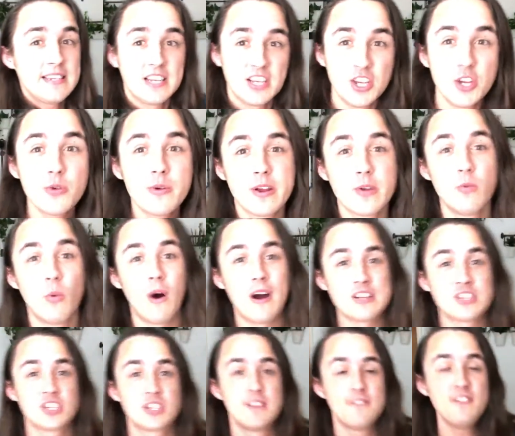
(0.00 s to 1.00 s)
you can
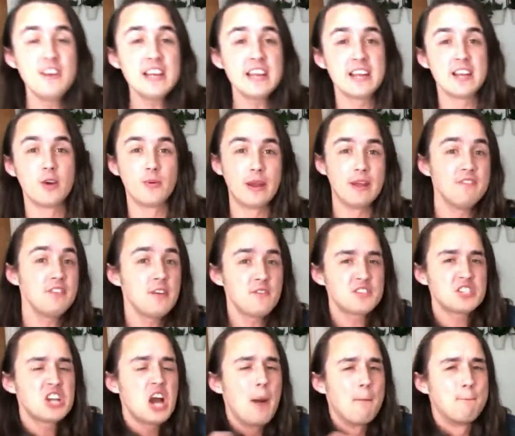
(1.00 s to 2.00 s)
watch the video, even if
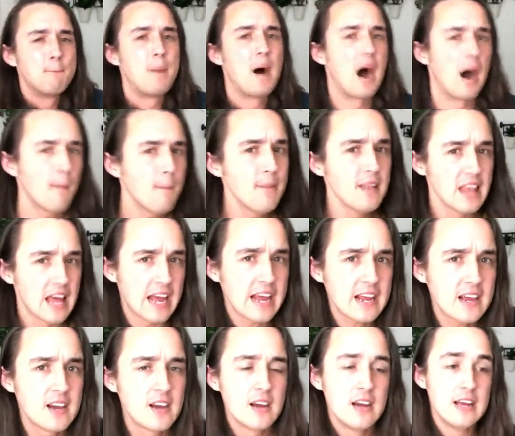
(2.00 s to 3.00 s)
it's not
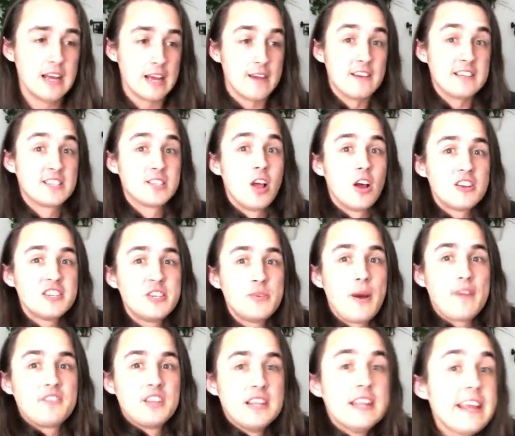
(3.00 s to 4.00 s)
public, as long as you
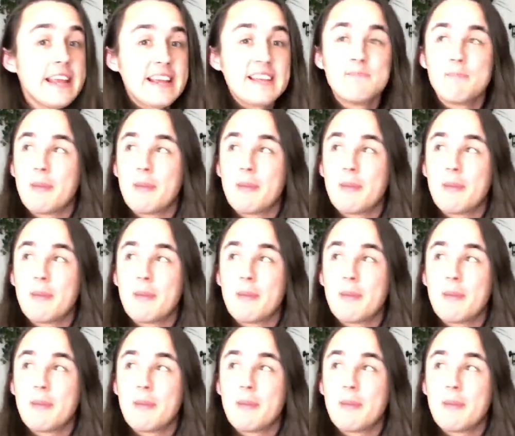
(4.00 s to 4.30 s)
have the link. And